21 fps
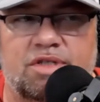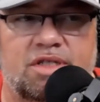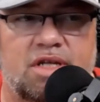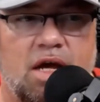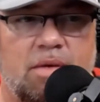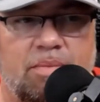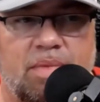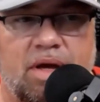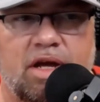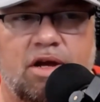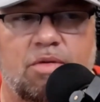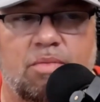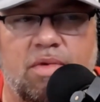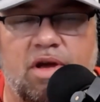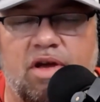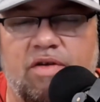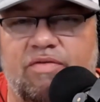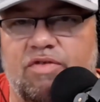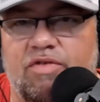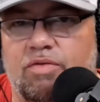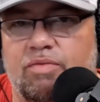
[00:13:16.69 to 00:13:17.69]
He's not Baker
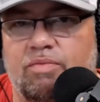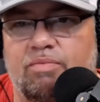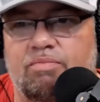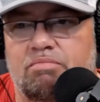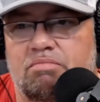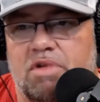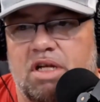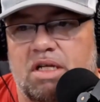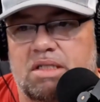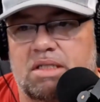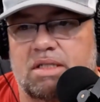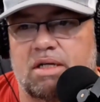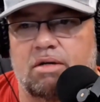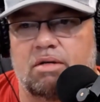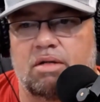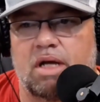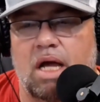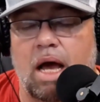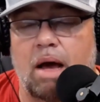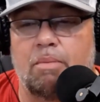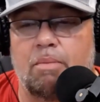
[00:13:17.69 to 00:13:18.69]
Mayfield
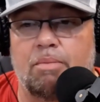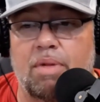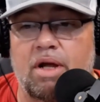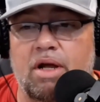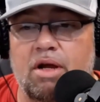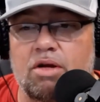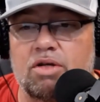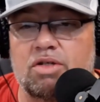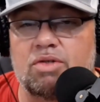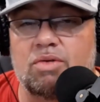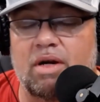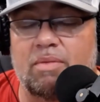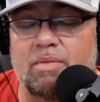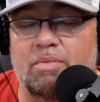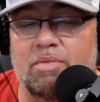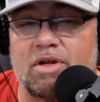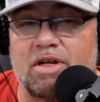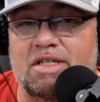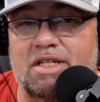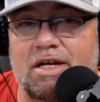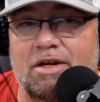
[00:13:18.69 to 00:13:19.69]
necessarily. I, but here's what I'm
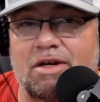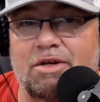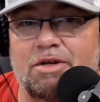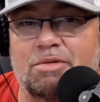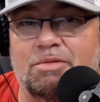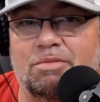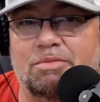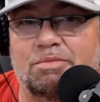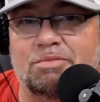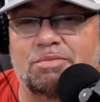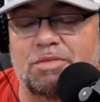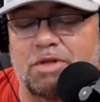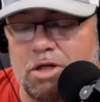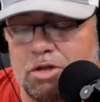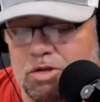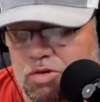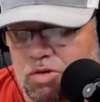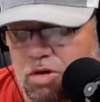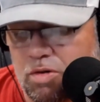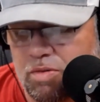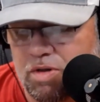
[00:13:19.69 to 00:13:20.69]
going to tell you.
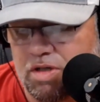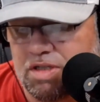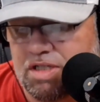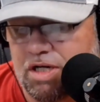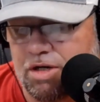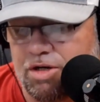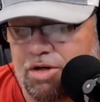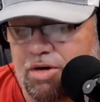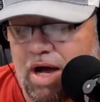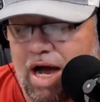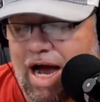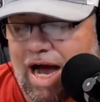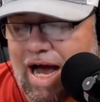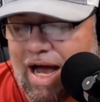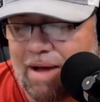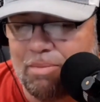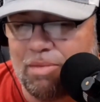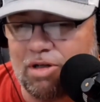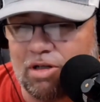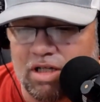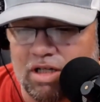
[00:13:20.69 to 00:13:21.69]
Here's what I'm going to tell you. I
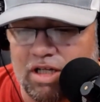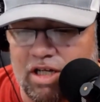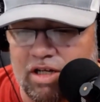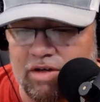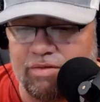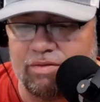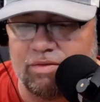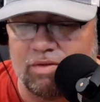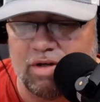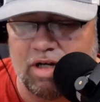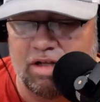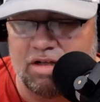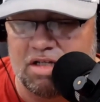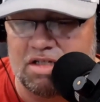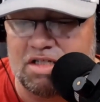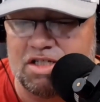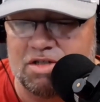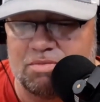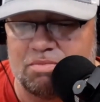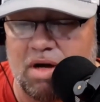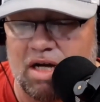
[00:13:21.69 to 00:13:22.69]
believe, and
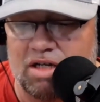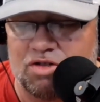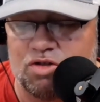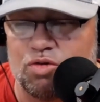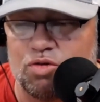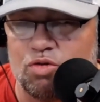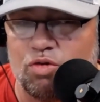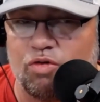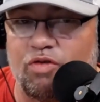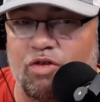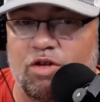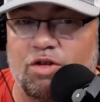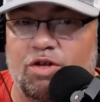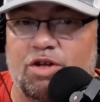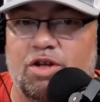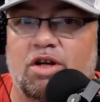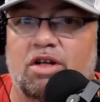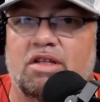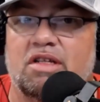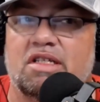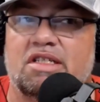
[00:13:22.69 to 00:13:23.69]
this is my true
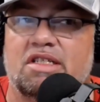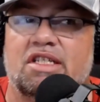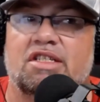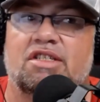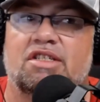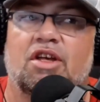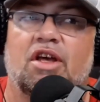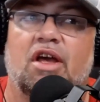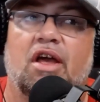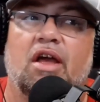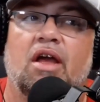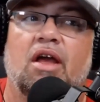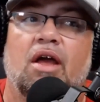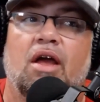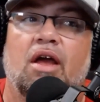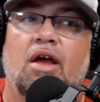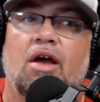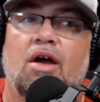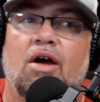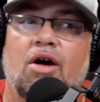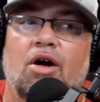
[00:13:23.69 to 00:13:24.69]
feeling on this, is that
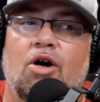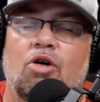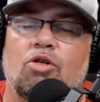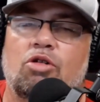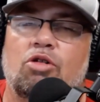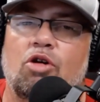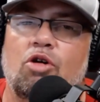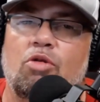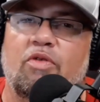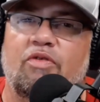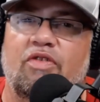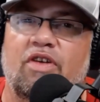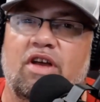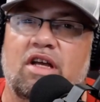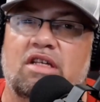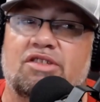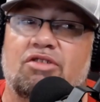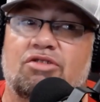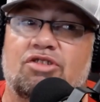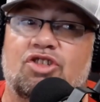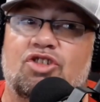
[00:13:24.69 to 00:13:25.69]
Oklahoma
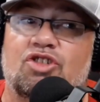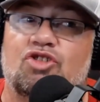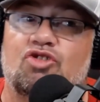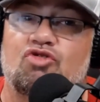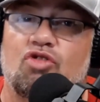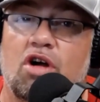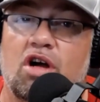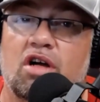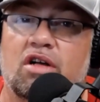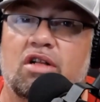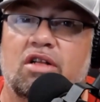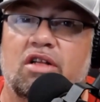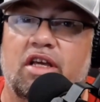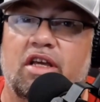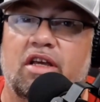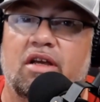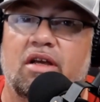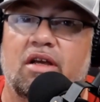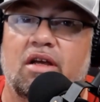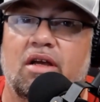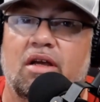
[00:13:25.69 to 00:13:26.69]
fans are
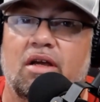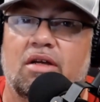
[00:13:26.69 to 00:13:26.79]
struggling.